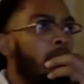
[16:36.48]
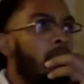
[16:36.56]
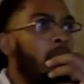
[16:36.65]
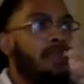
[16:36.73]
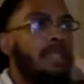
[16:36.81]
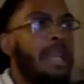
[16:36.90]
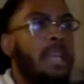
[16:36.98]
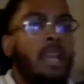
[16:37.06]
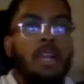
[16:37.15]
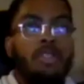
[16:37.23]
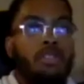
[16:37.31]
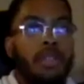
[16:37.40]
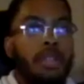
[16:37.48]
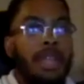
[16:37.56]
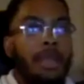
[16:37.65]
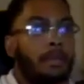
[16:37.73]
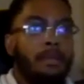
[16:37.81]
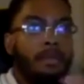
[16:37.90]
900,
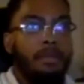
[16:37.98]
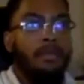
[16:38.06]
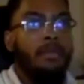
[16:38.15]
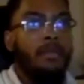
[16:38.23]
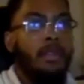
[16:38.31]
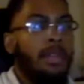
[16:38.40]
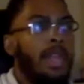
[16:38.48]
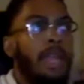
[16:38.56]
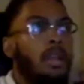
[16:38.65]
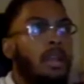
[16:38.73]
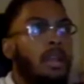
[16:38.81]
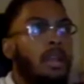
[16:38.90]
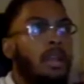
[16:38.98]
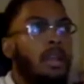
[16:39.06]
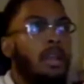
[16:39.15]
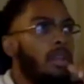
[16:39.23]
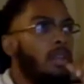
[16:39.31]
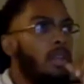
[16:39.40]
like 900,
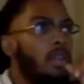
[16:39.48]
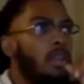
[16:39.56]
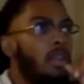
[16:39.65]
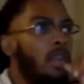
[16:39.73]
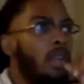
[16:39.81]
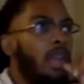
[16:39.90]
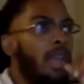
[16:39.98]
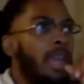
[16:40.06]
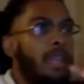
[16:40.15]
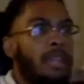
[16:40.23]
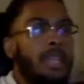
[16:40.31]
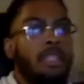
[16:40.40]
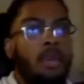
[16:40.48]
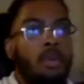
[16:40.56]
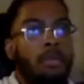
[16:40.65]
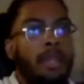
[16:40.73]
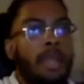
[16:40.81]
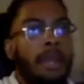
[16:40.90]
and they
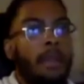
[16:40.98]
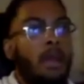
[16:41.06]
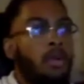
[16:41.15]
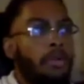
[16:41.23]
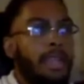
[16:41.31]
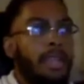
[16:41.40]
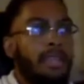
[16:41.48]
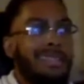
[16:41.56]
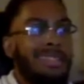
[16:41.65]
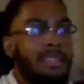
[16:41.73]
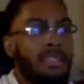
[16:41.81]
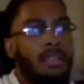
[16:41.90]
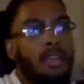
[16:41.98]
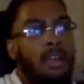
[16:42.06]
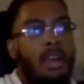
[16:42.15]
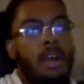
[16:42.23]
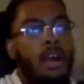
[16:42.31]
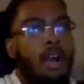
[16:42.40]
told me that okay, this is
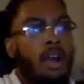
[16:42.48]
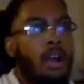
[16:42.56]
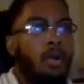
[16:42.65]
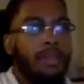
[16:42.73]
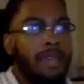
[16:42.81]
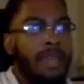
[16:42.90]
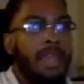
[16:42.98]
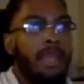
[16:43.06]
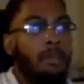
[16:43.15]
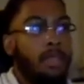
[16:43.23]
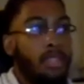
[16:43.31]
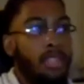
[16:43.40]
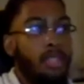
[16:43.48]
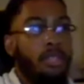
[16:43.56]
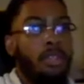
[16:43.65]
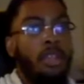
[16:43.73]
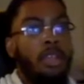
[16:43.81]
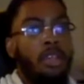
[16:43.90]
okay, but
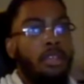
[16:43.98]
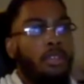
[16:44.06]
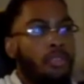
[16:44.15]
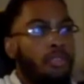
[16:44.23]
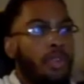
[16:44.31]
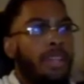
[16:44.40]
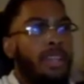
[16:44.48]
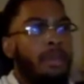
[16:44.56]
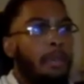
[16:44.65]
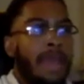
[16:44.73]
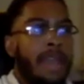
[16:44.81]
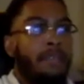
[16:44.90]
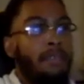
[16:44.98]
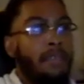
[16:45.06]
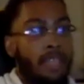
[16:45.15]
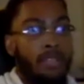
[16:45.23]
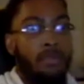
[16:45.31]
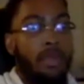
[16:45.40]
your grade in math
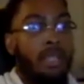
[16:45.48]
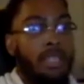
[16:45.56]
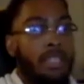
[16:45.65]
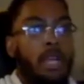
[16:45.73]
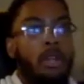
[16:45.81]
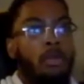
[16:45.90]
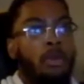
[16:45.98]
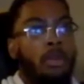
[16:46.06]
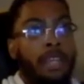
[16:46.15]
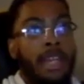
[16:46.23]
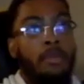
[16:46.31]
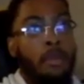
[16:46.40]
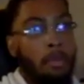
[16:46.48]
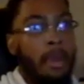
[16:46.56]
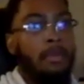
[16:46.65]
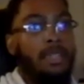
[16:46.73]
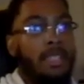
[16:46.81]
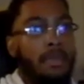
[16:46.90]
is really terrible. And I
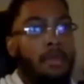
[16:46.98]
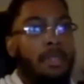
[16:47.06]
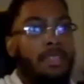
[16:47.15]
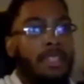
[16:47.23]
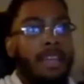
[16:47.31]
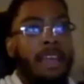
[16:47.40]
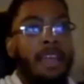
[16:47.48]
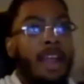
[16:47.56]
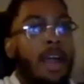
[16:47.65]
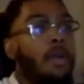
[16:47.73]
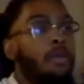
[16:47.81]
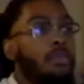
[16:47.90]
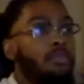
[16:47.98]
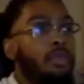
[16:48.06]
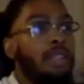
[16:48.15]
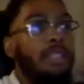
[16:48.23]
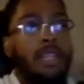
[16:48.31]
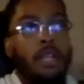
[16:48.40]
remember this because I was
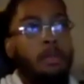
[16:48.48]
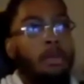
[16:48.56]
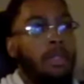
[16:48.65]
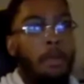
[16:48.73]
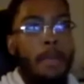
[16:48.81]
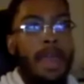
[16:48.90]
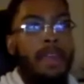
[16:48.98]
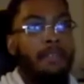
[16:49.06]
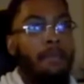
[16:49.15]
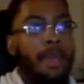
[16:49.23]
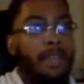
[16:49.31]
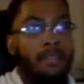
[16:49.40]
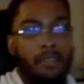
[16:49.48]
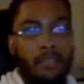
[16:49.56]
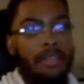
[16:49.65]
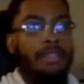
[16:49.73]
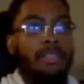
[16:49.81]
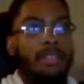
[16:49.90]
really terrible in math back in
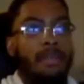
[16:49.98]
France.